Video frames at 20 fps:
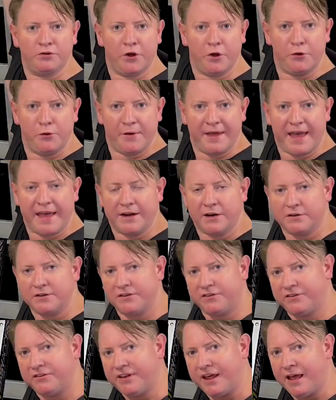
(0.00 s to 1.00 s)
you cannot
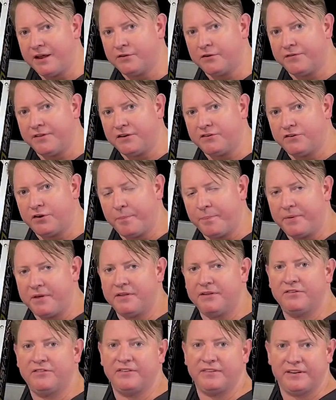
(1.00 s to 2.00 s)
stand on the top
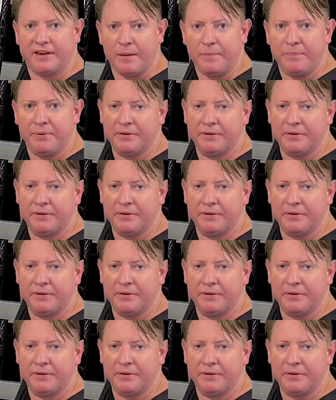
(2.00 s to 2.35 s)
step.